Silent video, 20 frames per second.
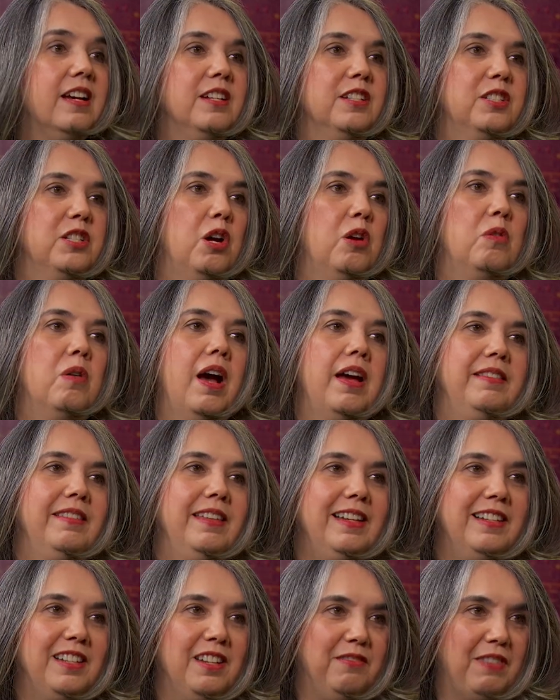So I
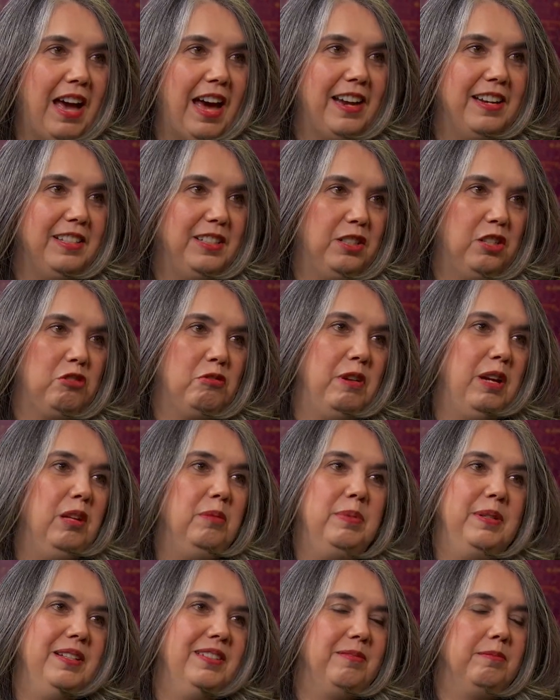think Nevada is a
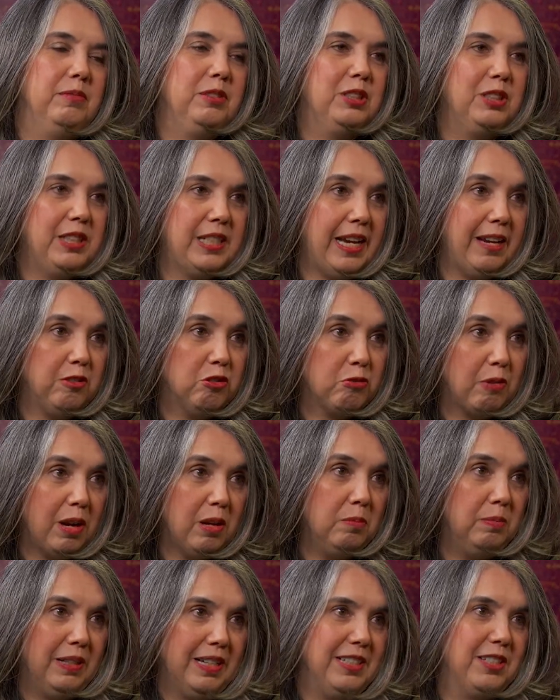
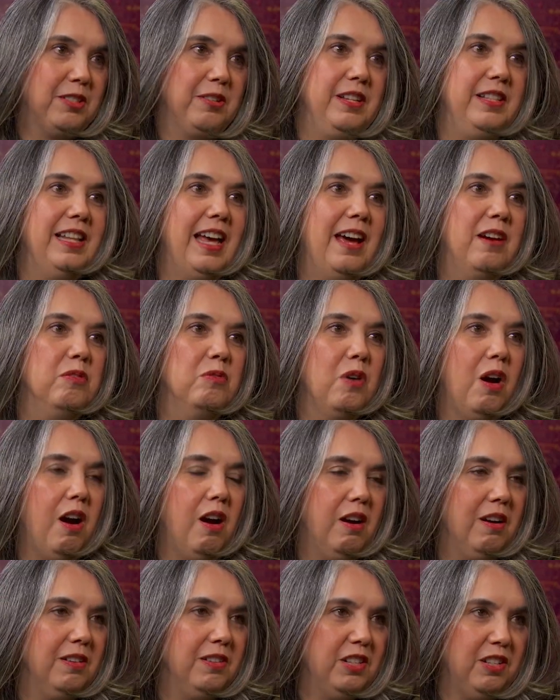trailblazer in that
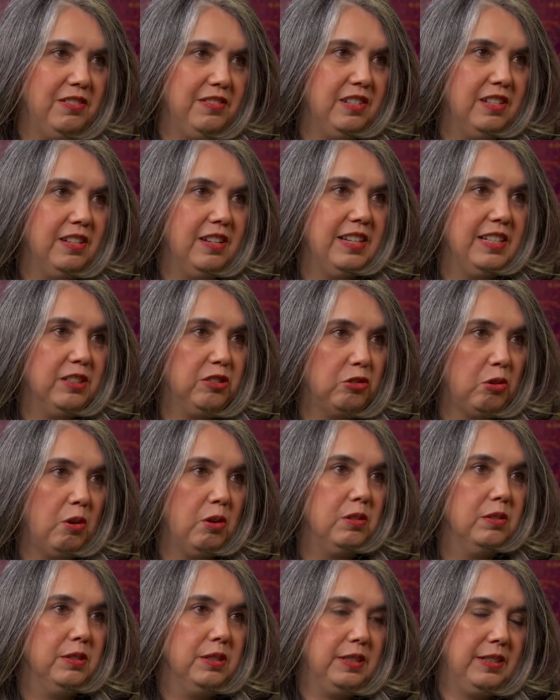our
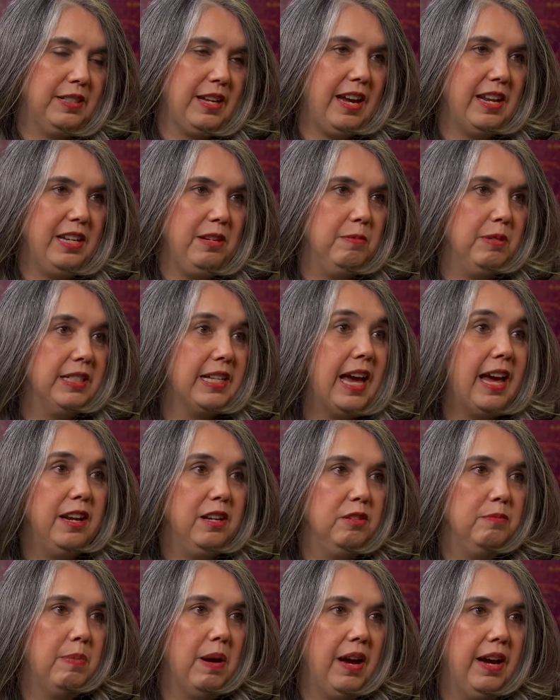Historical Society was
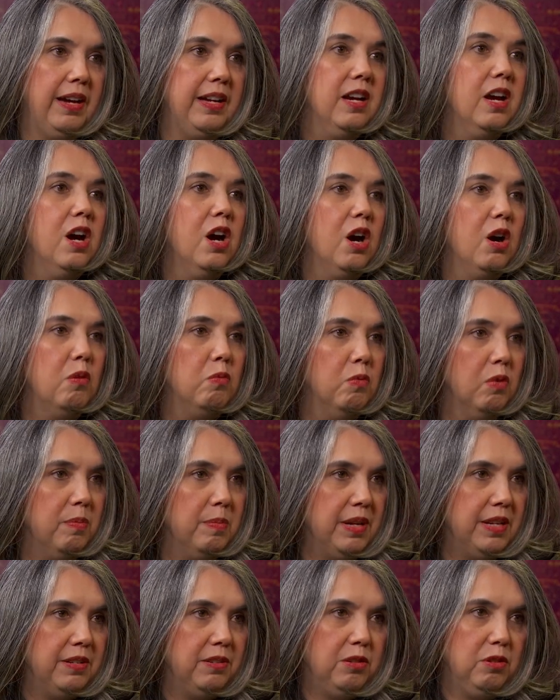headed by a
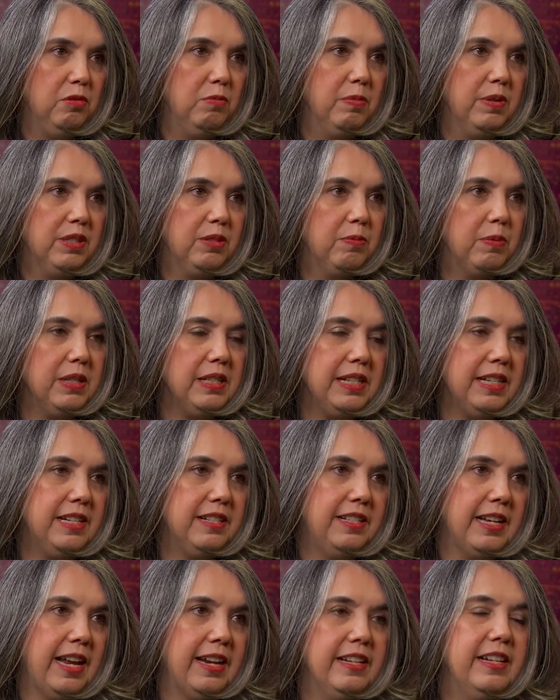woman who was really
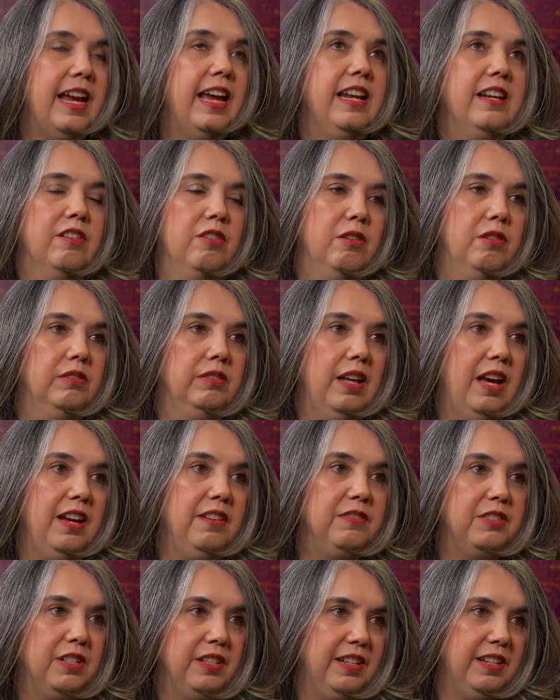dedicated her
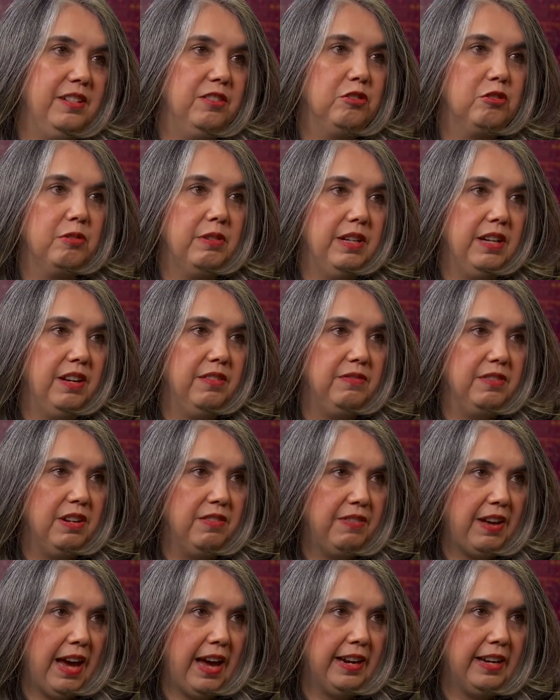life to the history of
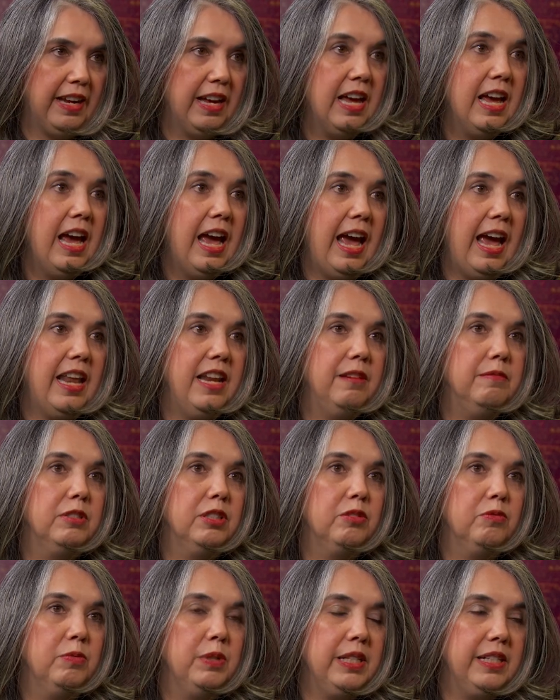Nevada. And it
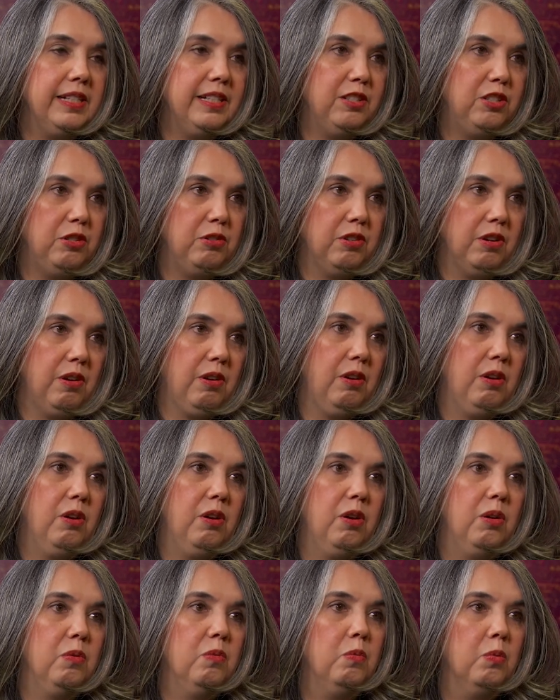was really due to
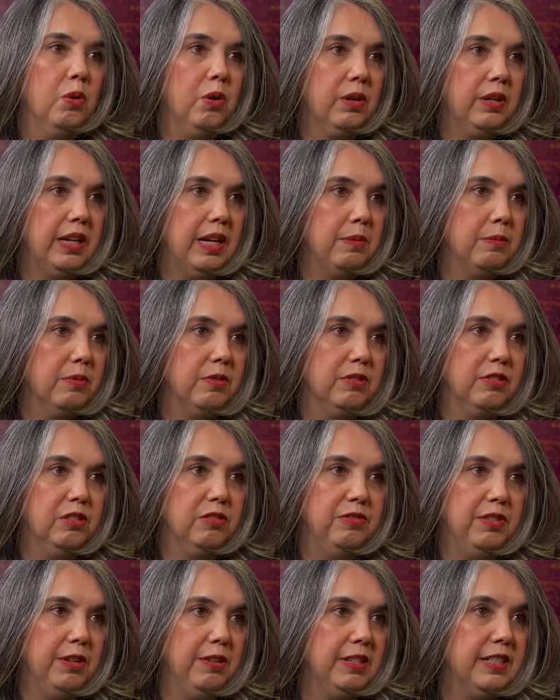her work and
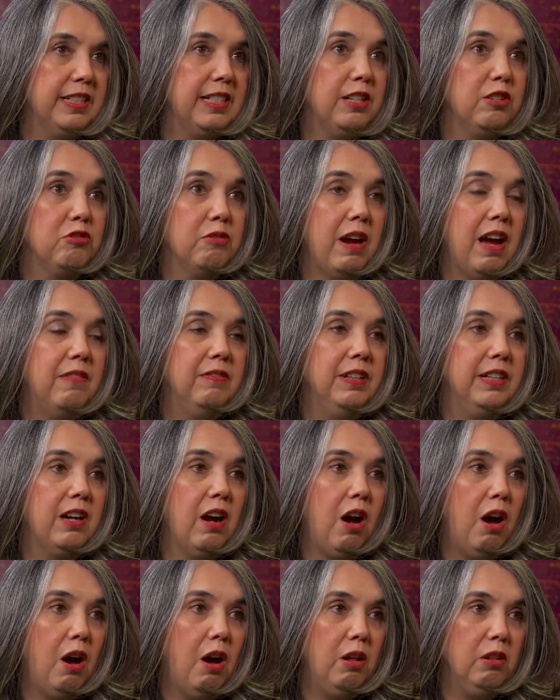perseverance and traveling
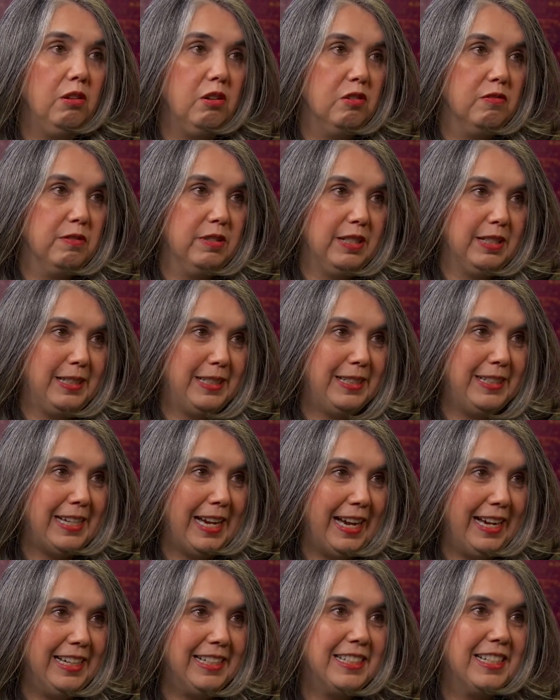all over the
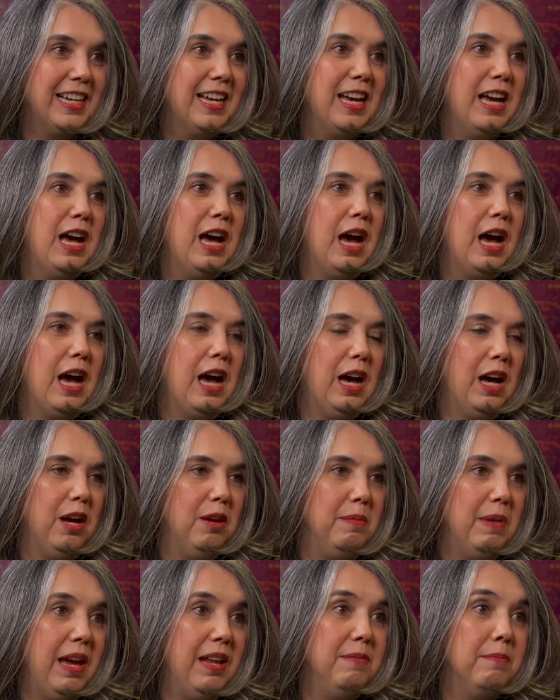state.
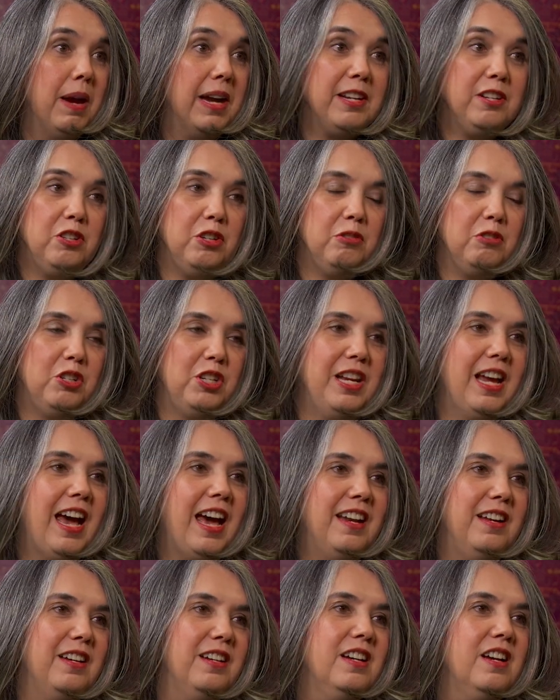Um, and mind you, she
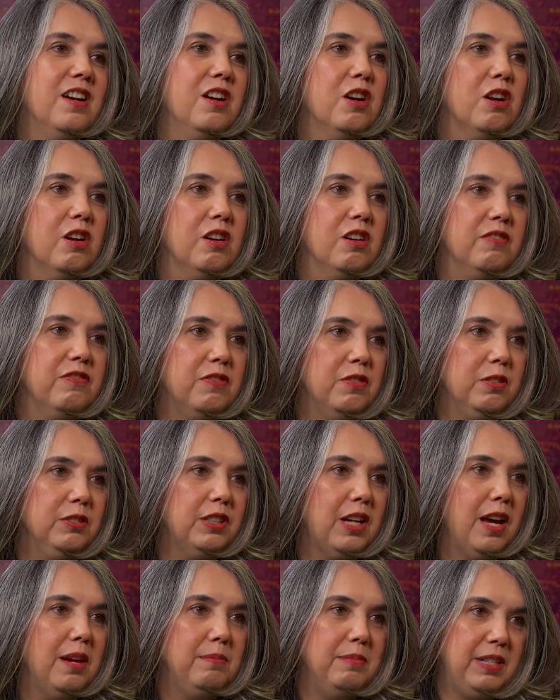had a, her
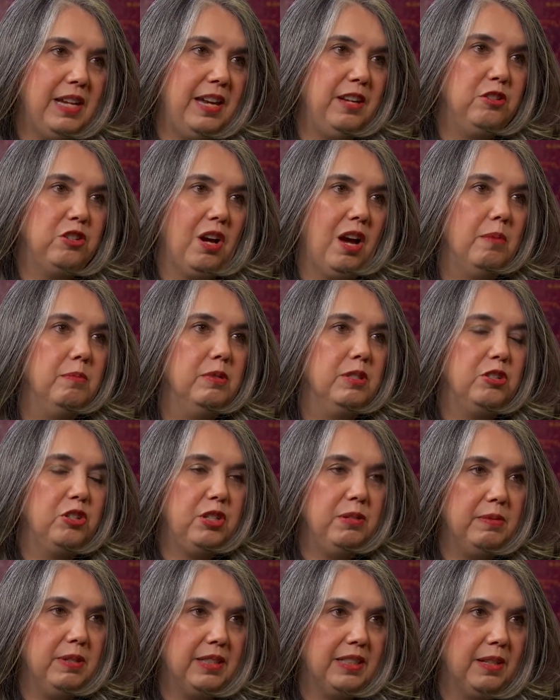full-time day job was
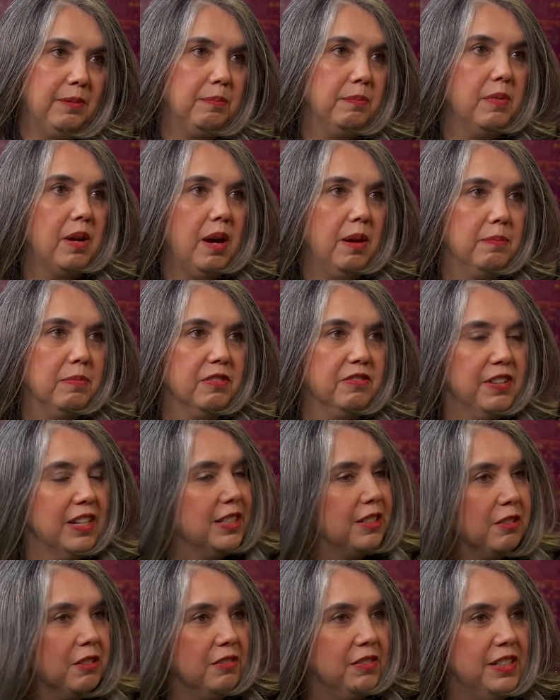she was a, a
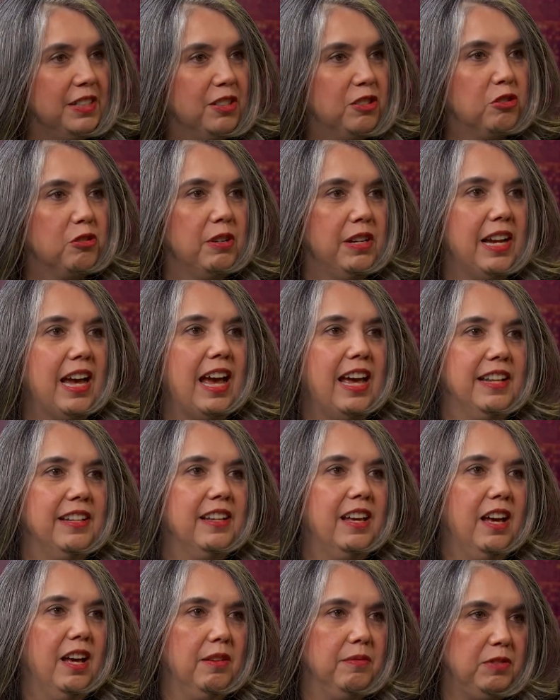professor of history at,
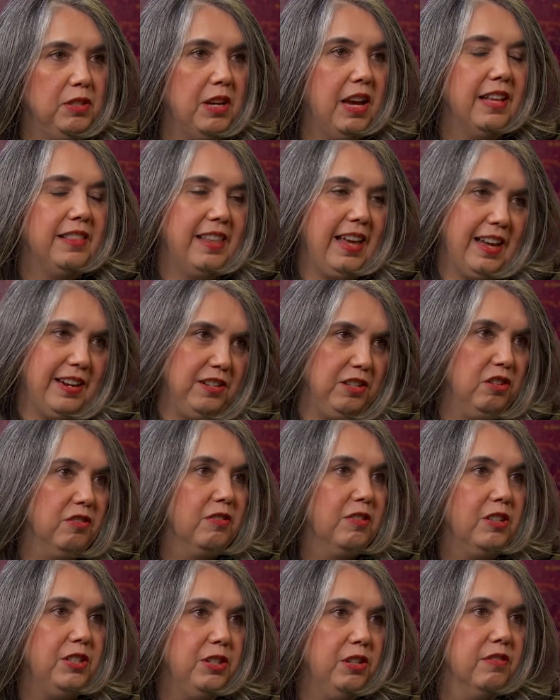uh, at then
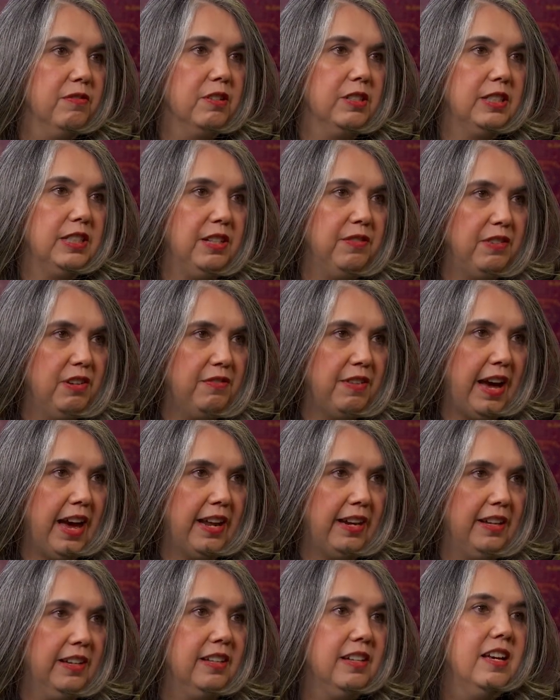U University of
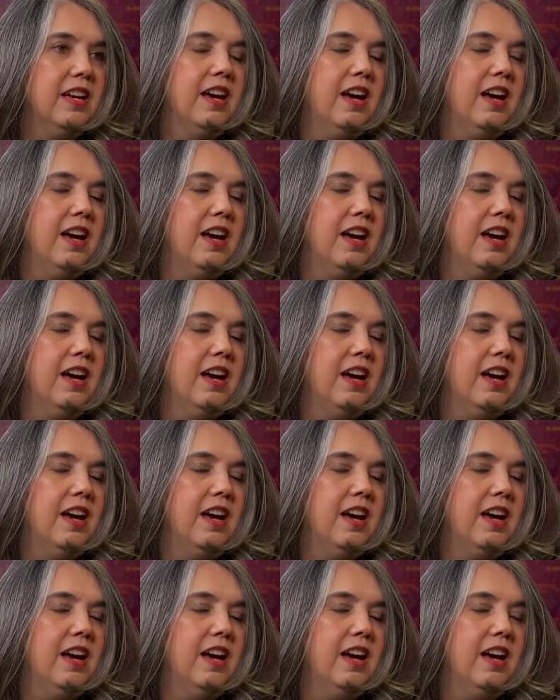Nevada.